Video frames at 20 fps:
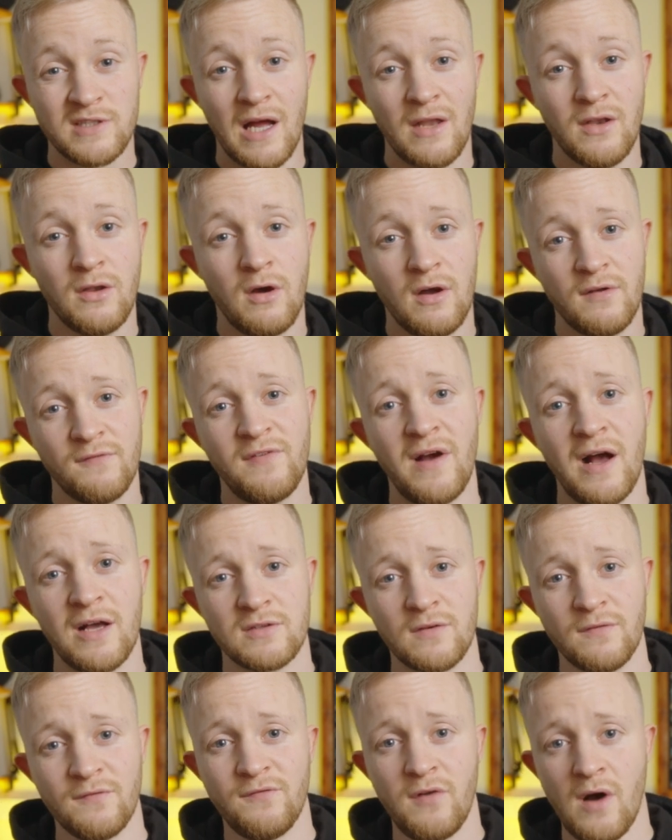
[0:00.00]
that
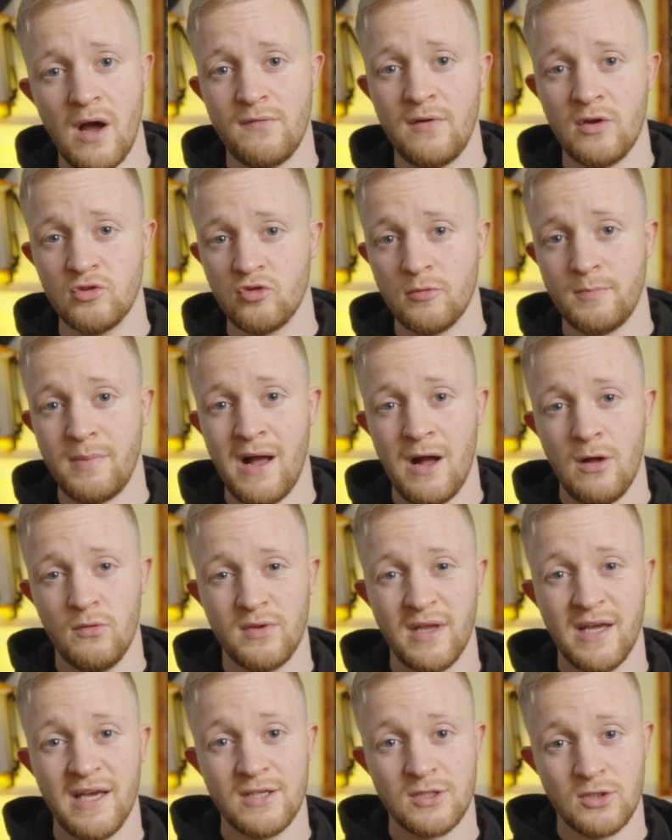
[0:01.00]

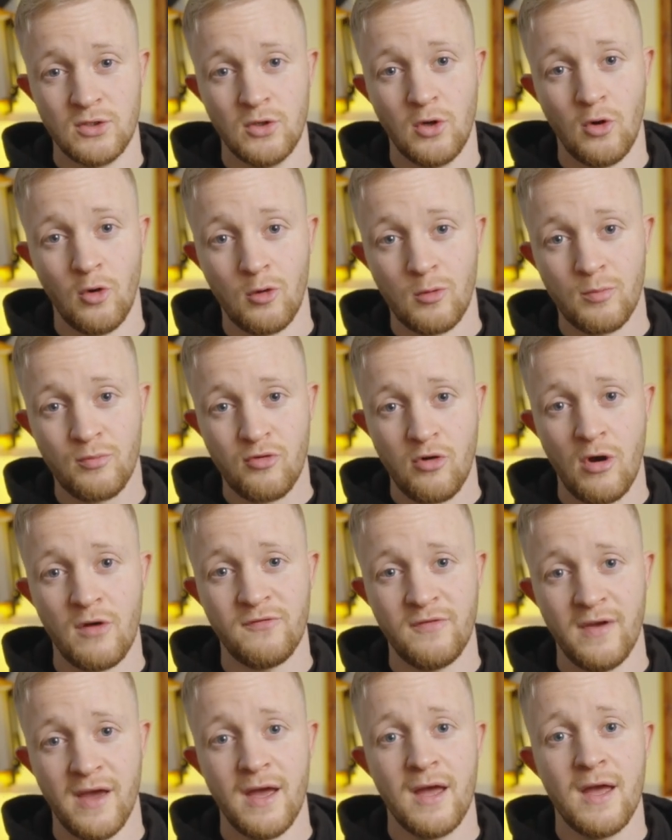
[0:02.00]
£9,500 isn't all
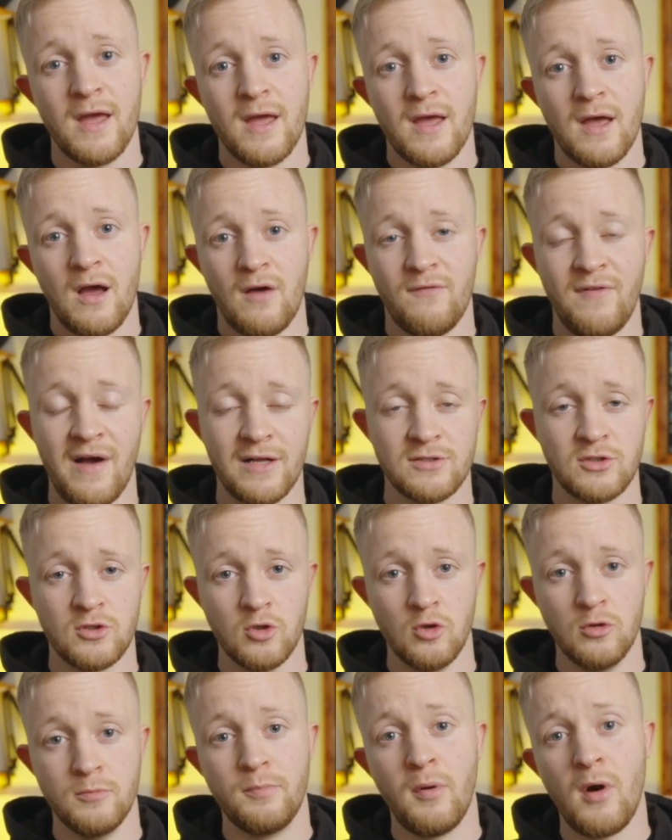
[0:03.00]
profit. I've had
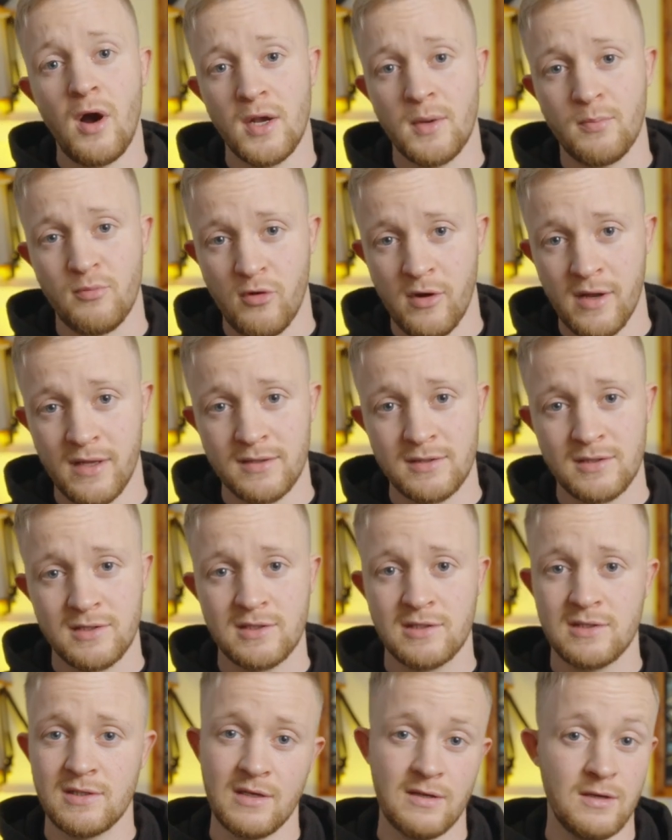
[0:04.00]
to buy the
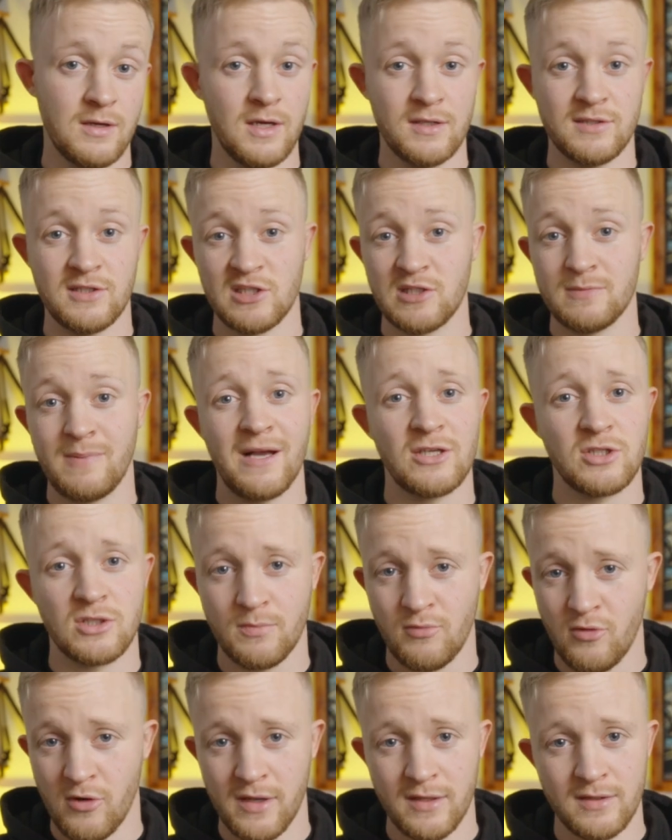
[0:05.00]
prints, dispatch the
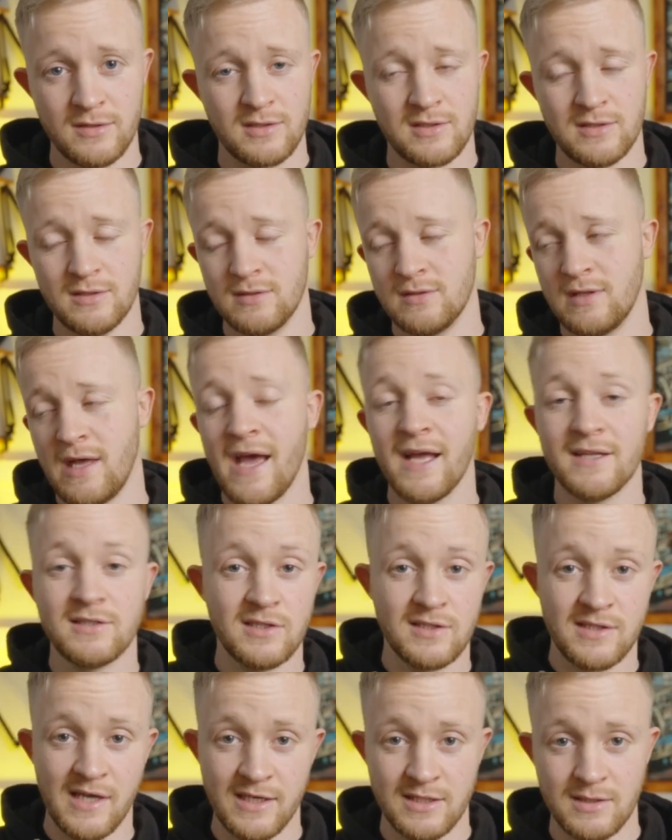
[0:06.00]
prints, and
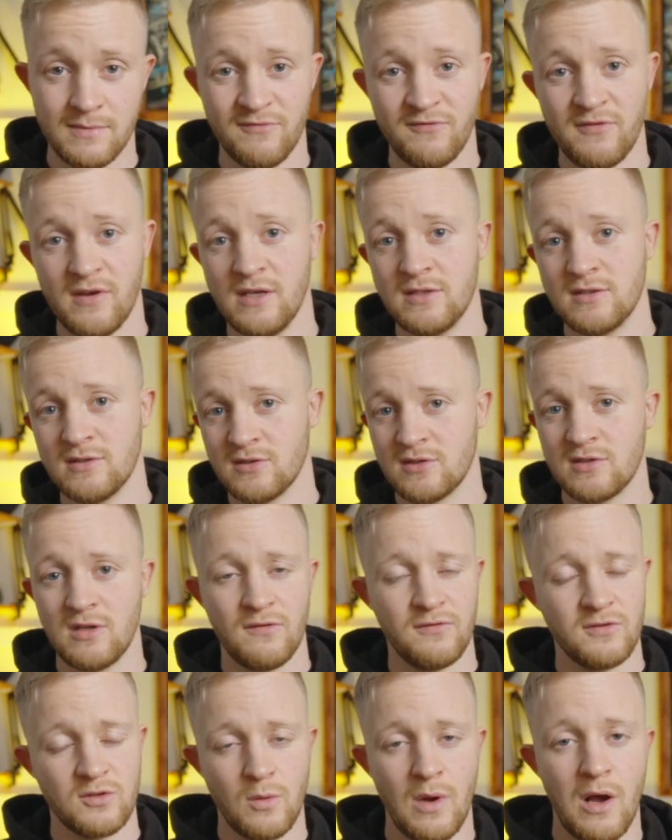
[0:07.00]
Etsy take some fees and
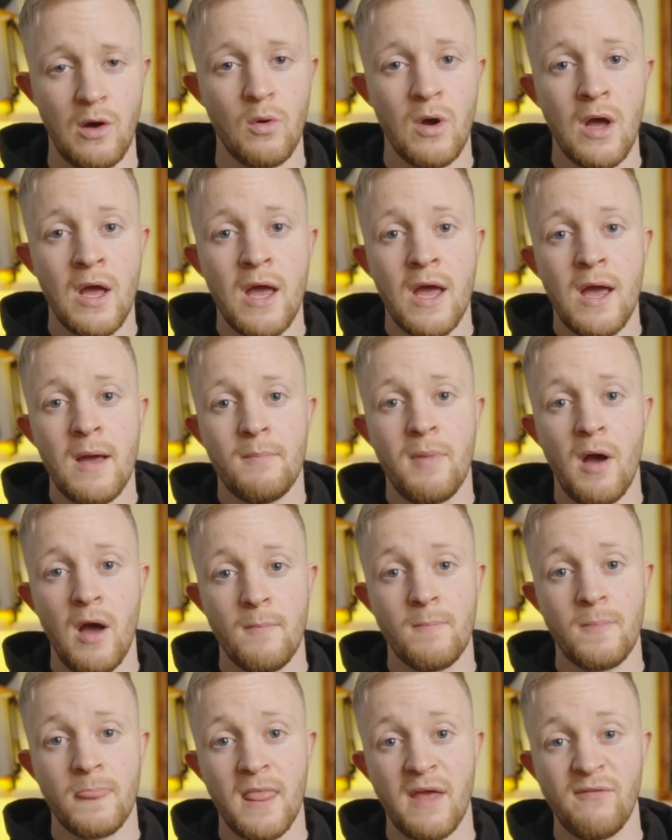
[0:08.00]
stuff as well.
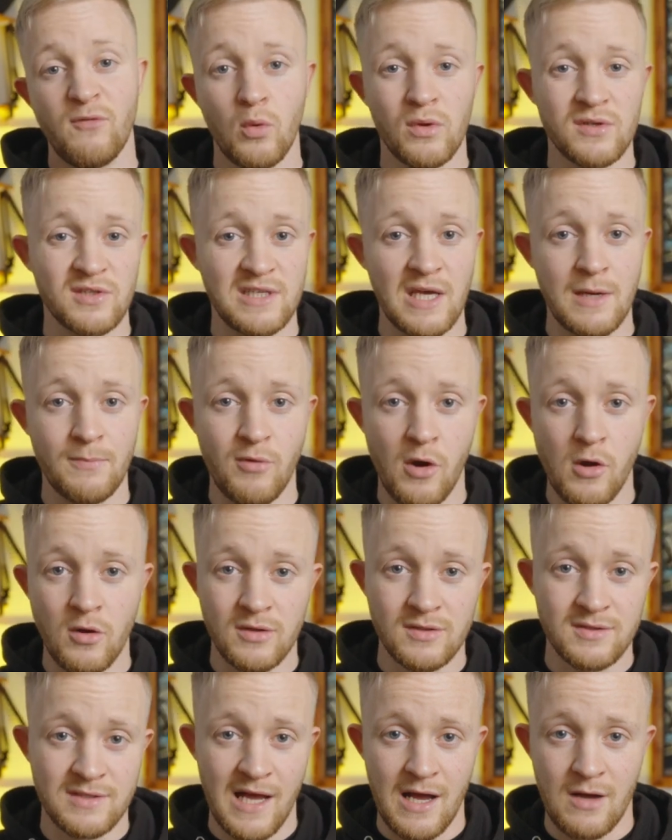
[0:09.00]
But if you want to see a
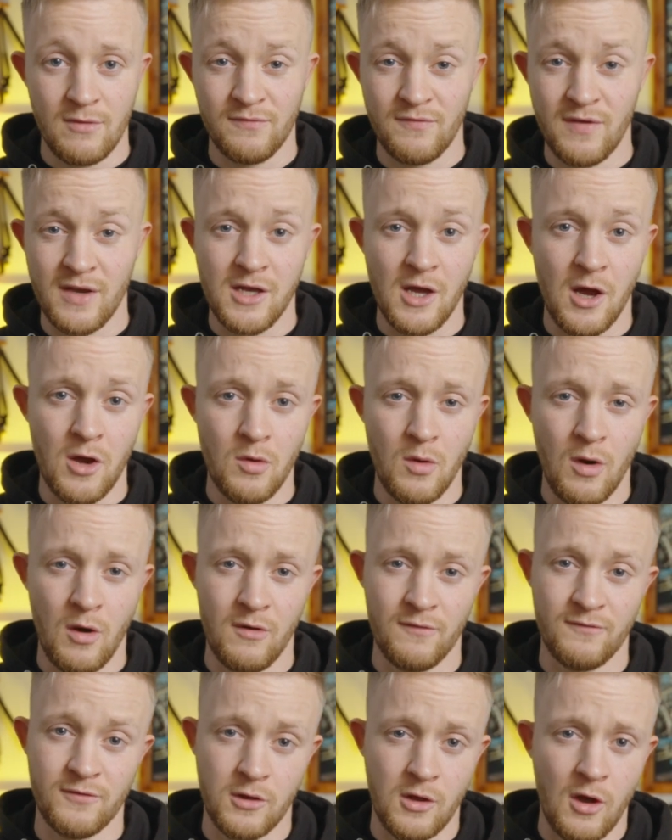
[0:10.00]
broken down video
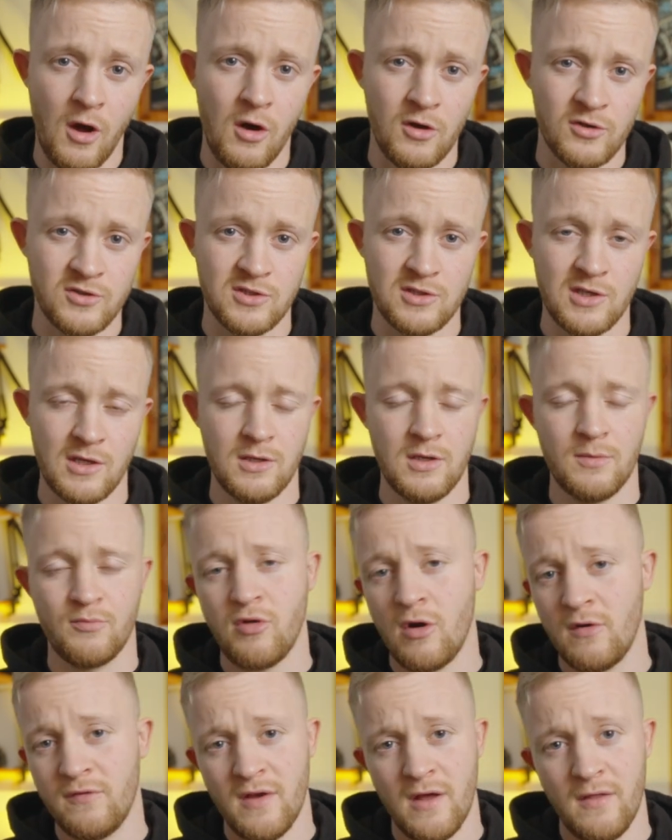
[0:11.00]
of the costs and the
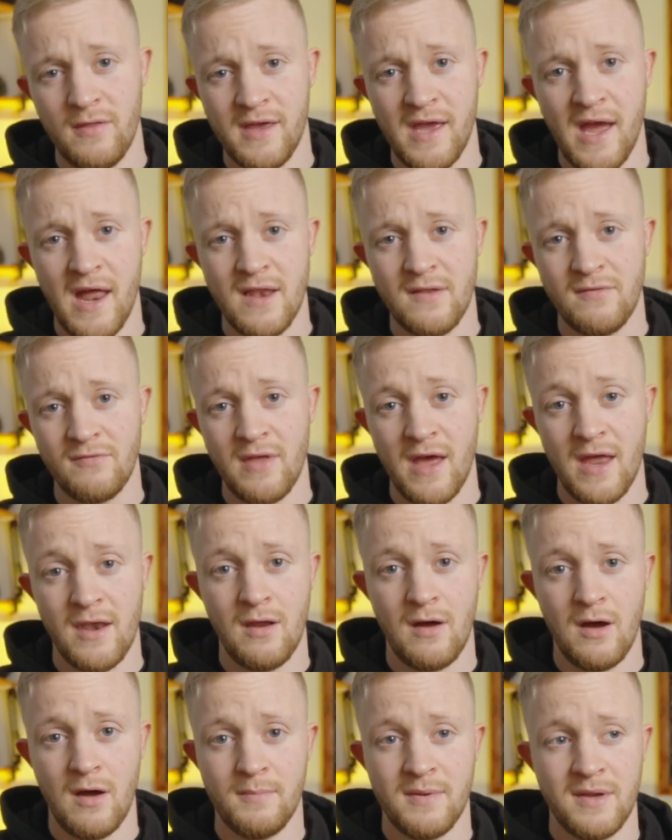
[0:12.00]
profit at the end, then
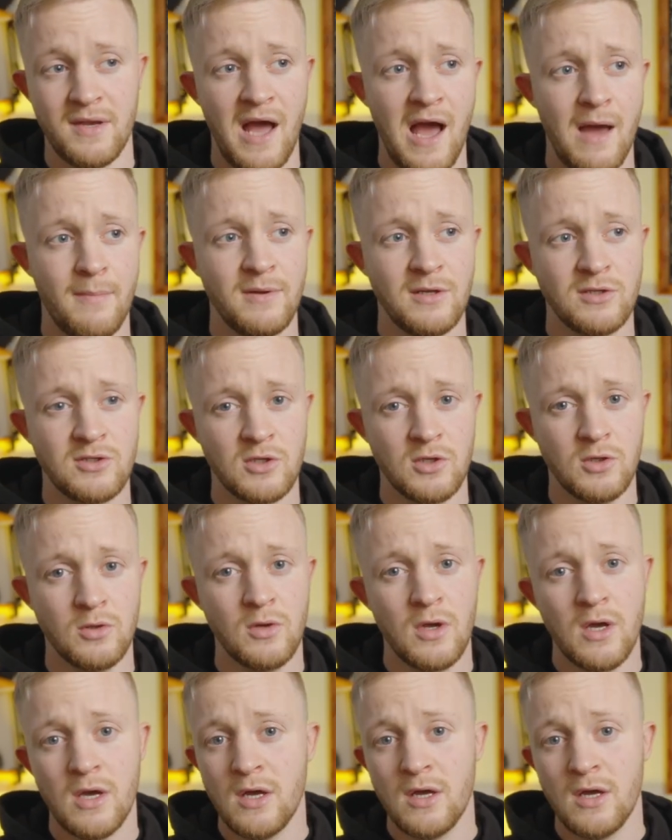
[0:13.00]
I'd be happy to